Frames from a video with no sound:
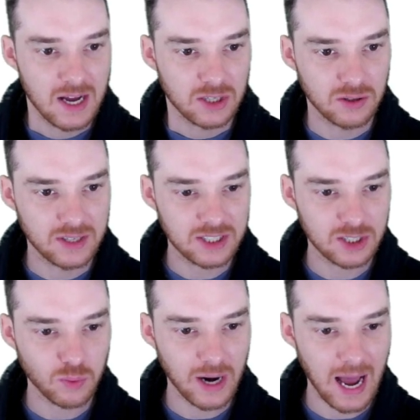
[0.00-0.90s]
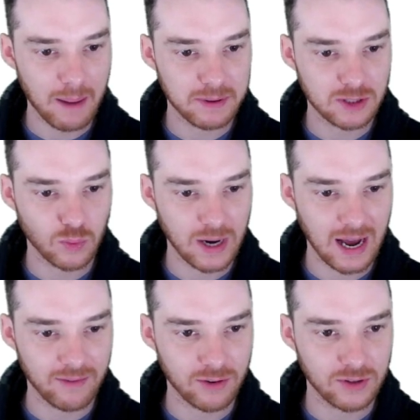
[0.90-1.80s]
So this is what happens
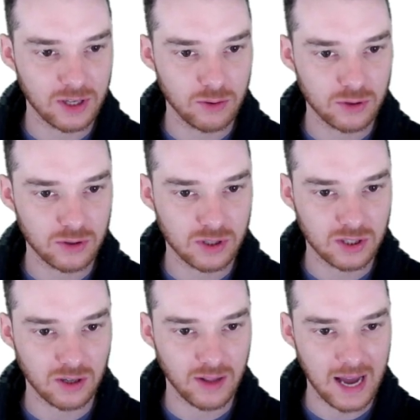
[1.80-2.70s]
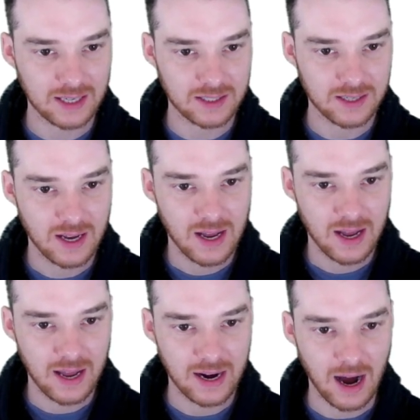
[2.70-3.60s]
whenever the user selects
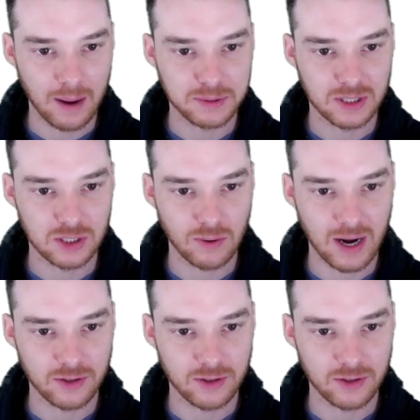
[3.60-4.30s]
an option. So